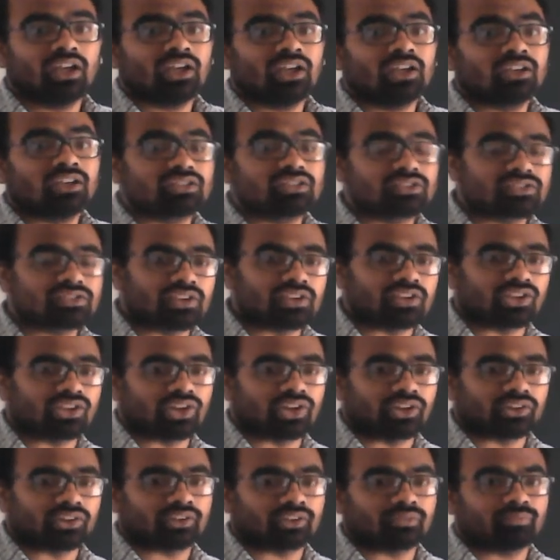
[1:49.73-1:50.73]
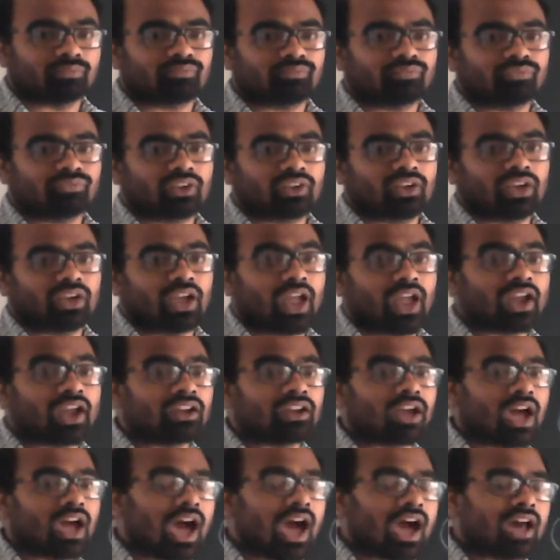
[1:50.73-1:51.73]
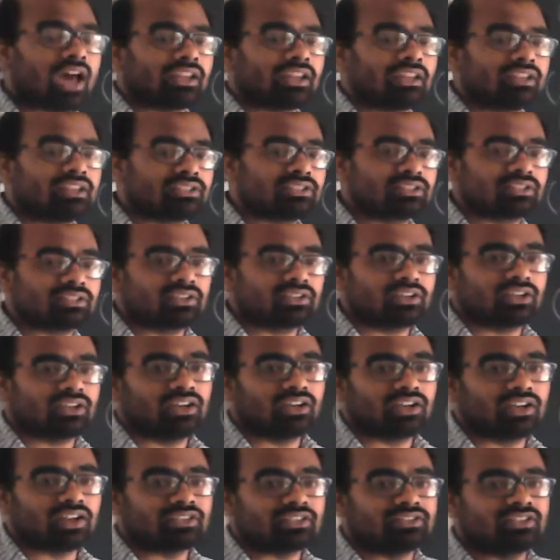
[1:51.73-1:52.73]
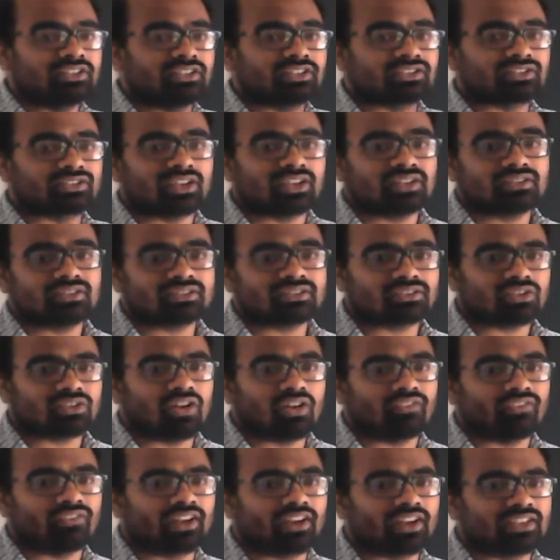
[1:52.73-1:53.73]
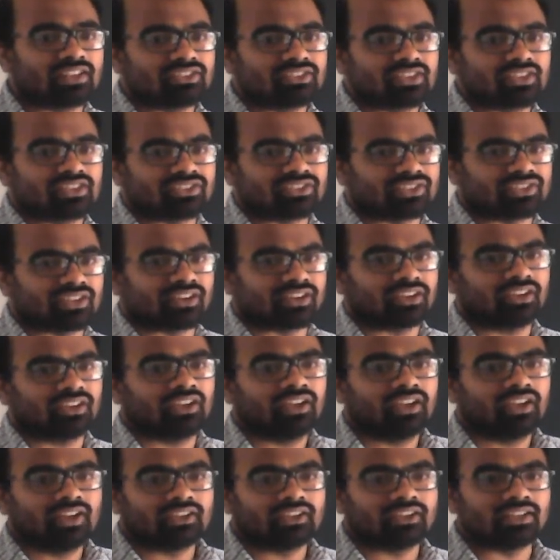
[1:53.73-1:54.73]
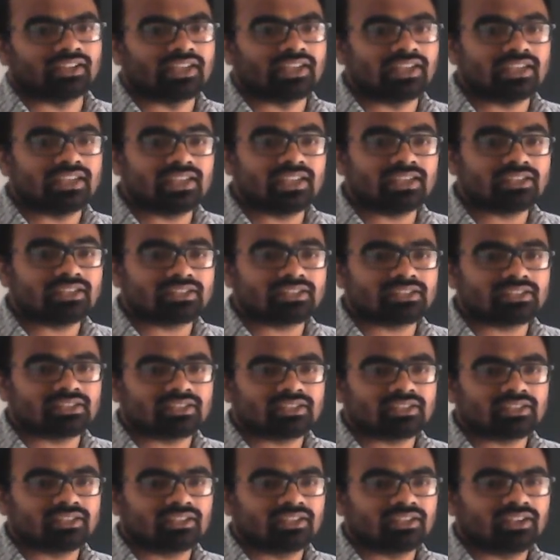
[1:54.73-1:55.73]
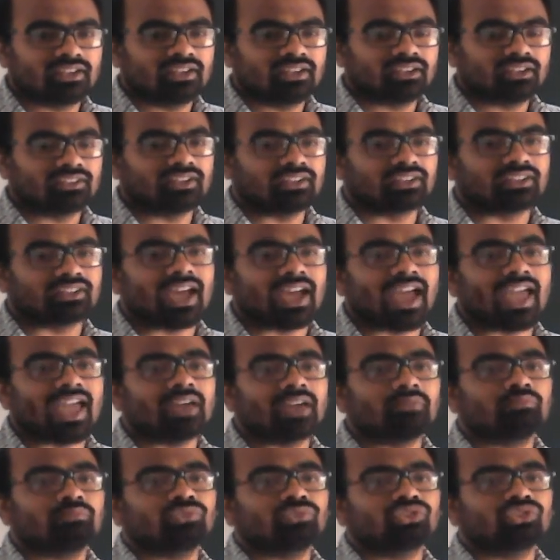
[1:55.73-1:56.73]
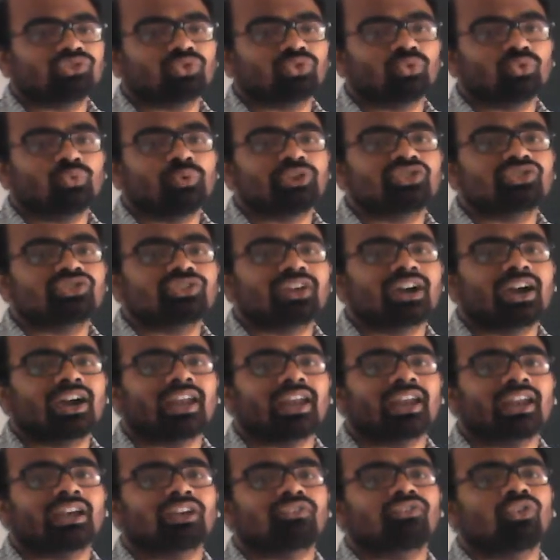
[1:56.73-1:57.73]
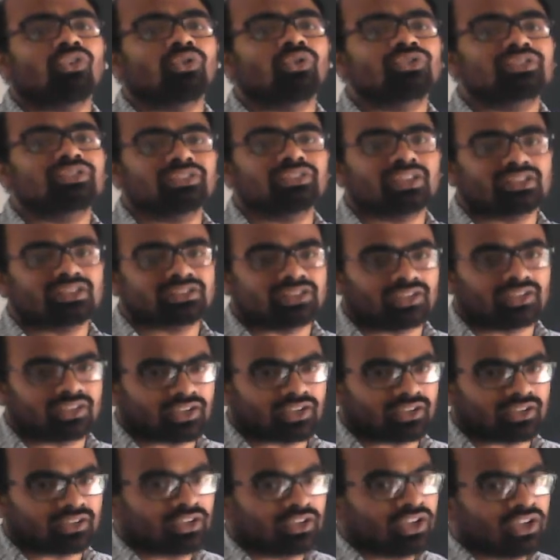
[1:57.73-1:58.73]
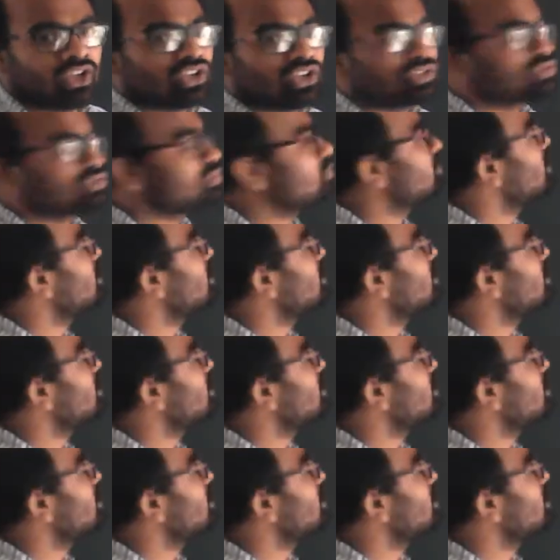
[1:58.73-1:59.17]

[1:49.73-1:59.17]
circuit, and R is resistance of a resistor. T is the time through which the current flows in the circuit. So they